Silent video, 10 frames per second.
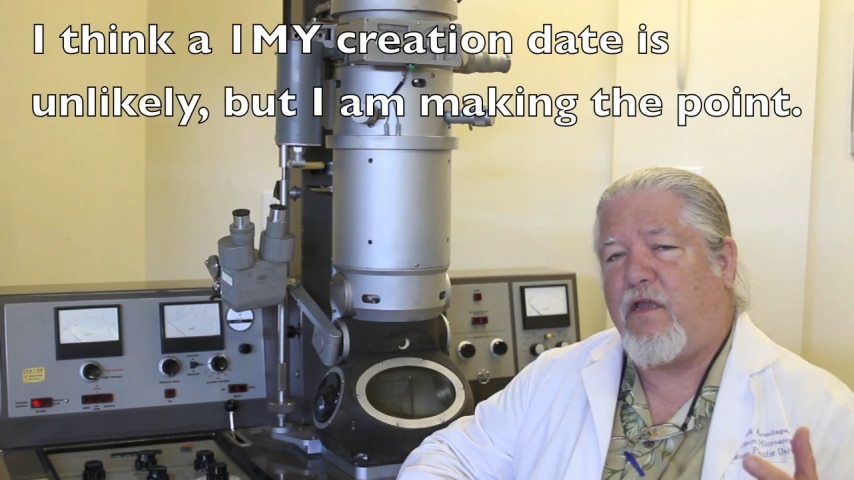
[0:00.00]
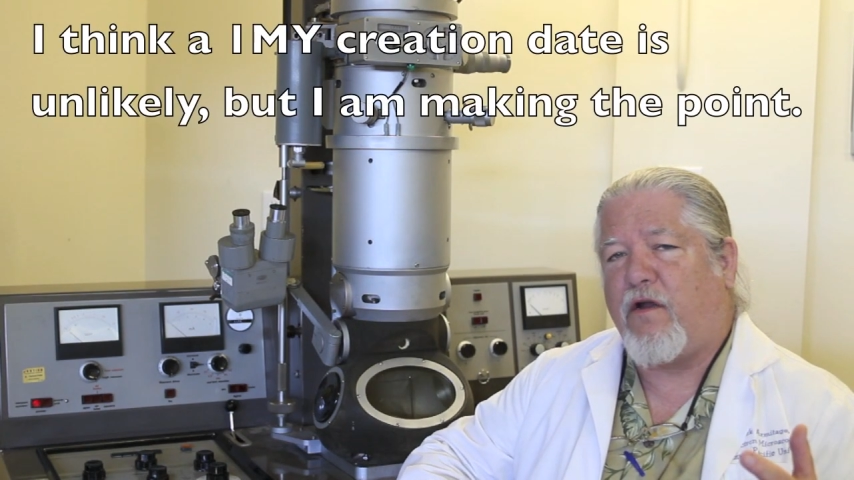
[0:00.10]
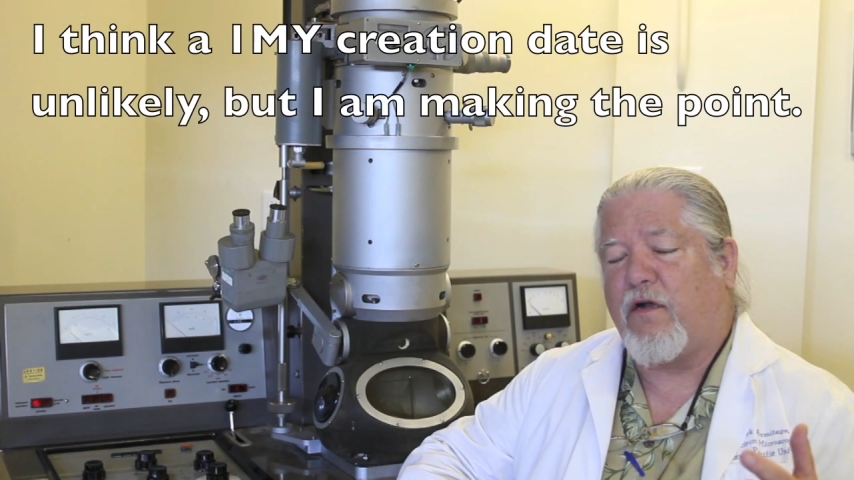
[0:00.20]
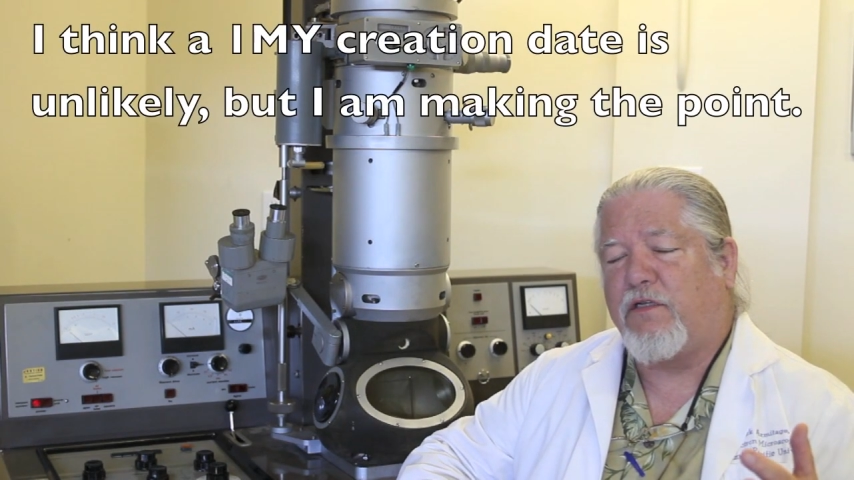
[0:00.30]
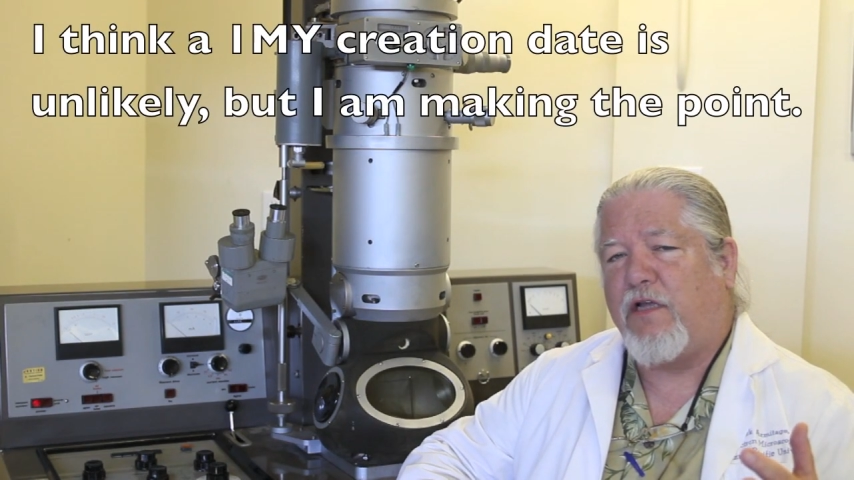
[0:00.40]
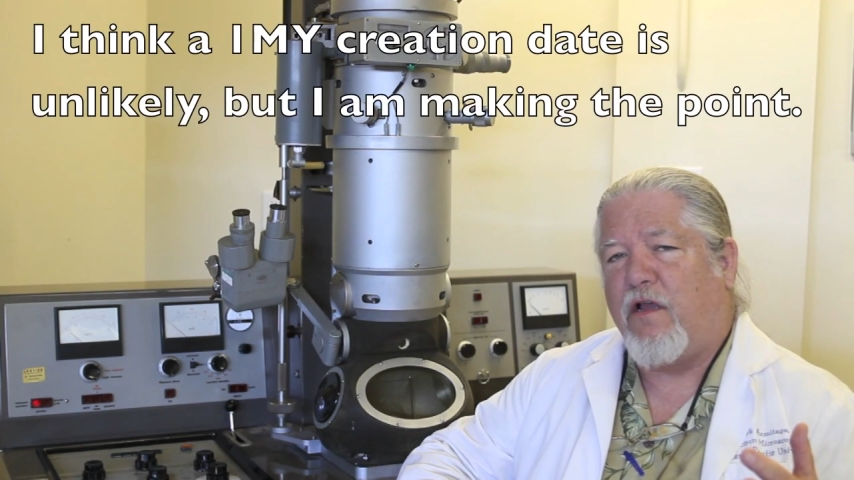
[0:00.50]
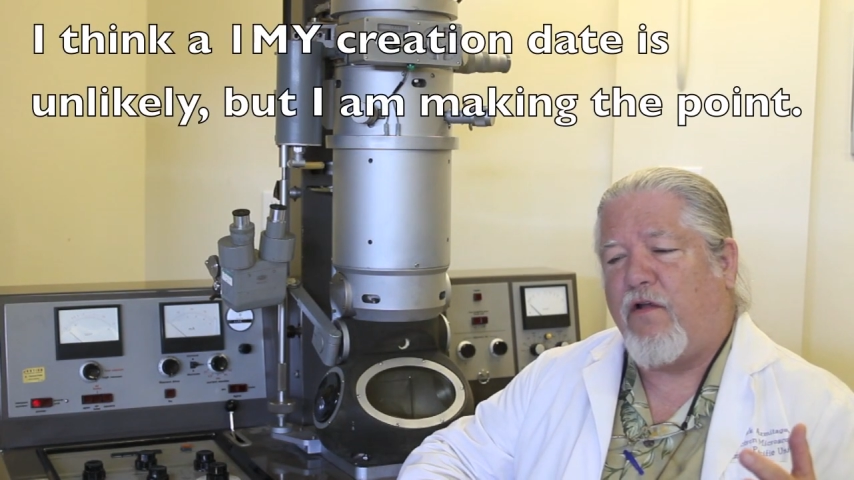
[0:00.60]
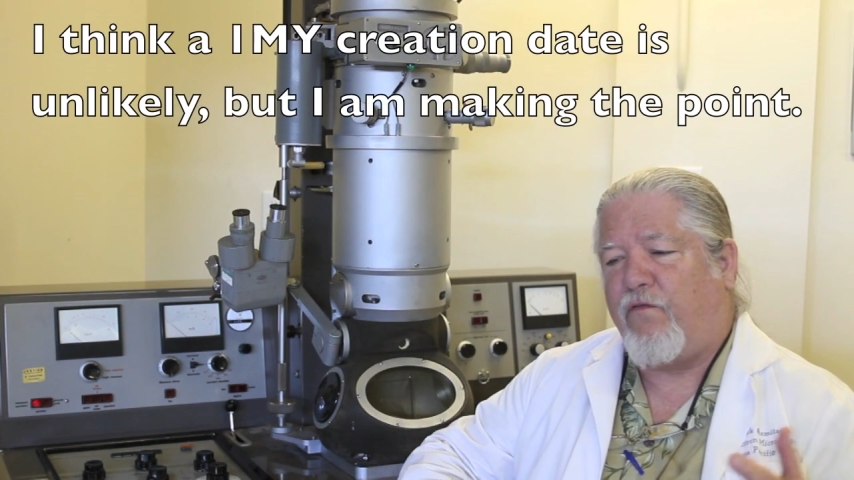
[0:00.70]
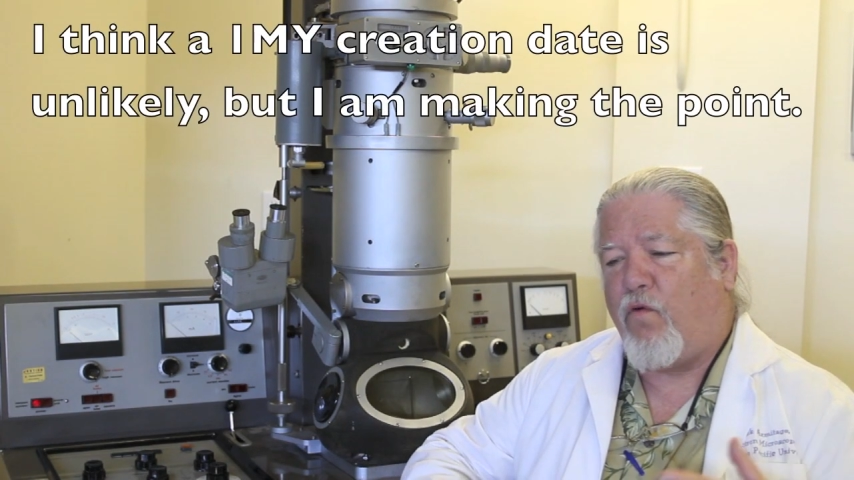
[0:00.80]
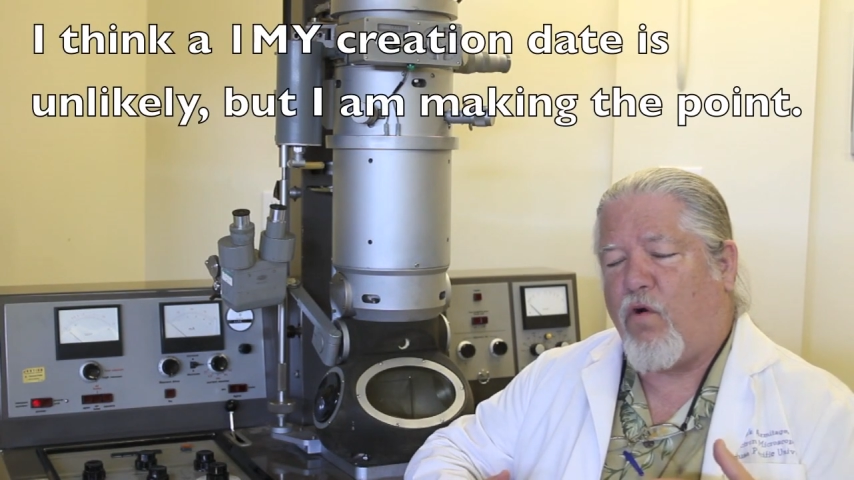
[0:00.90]
years
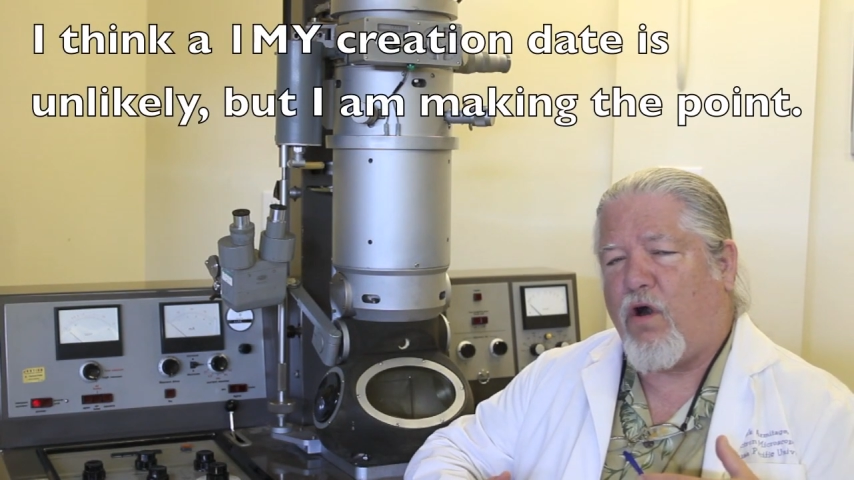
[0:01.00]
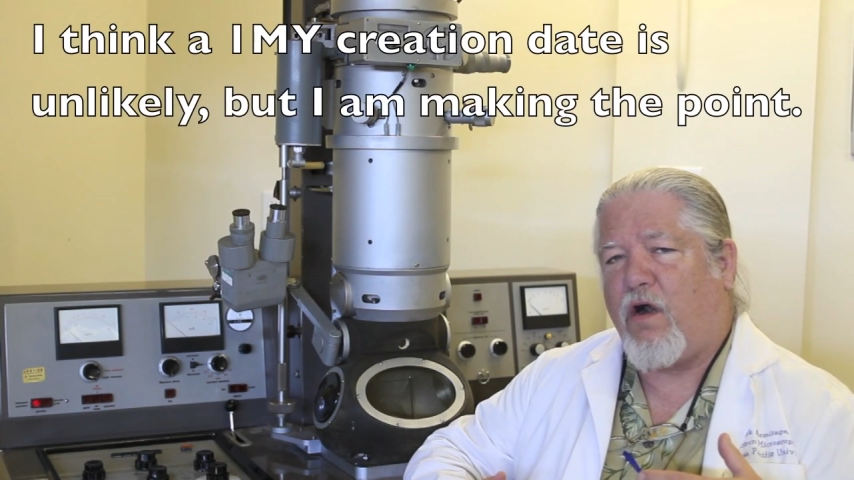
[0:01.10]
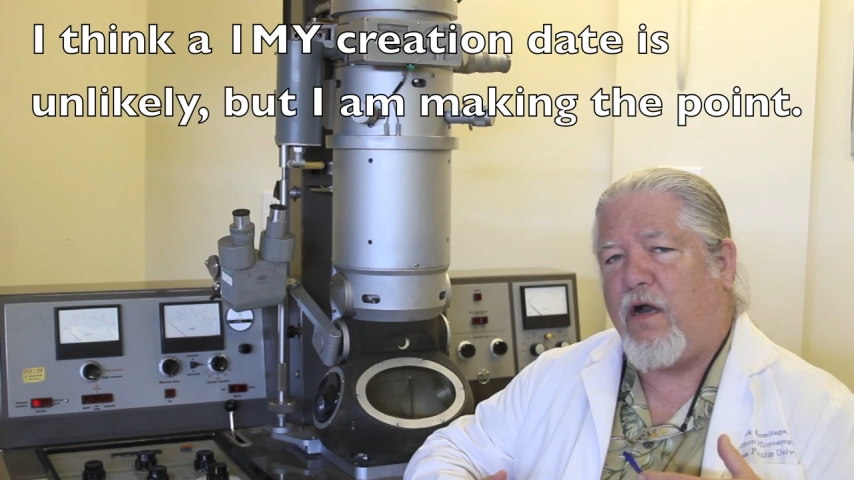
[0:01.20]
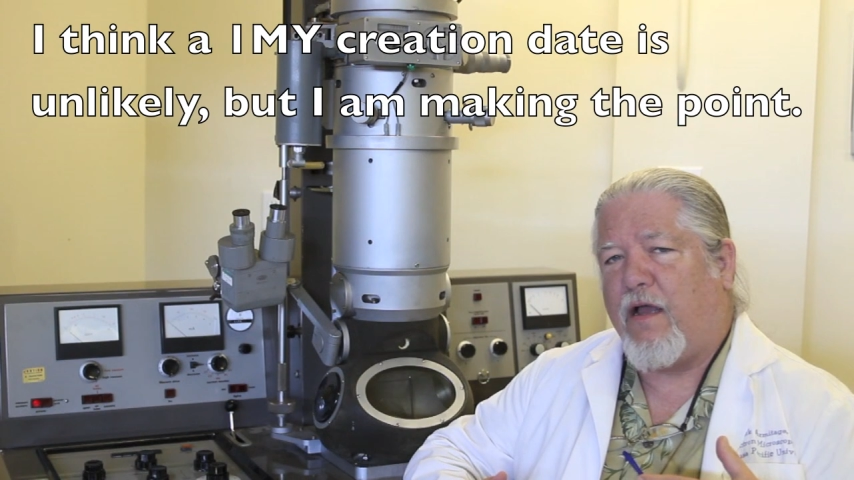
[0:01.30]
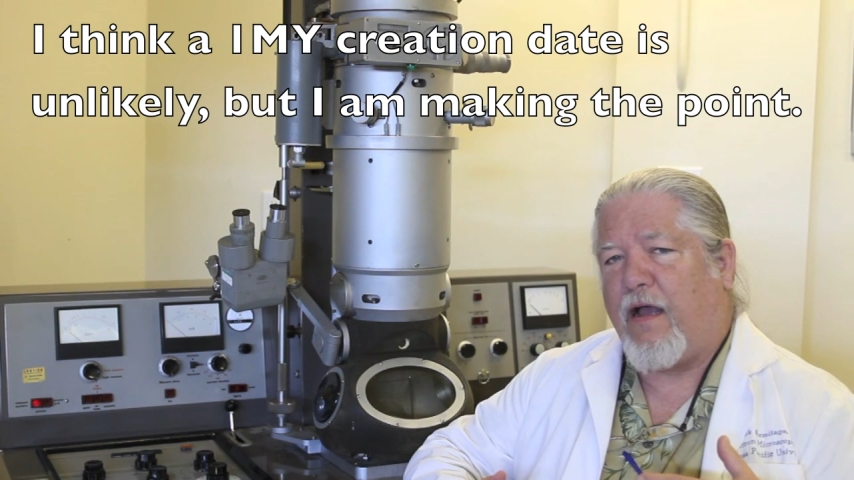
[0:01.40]
for,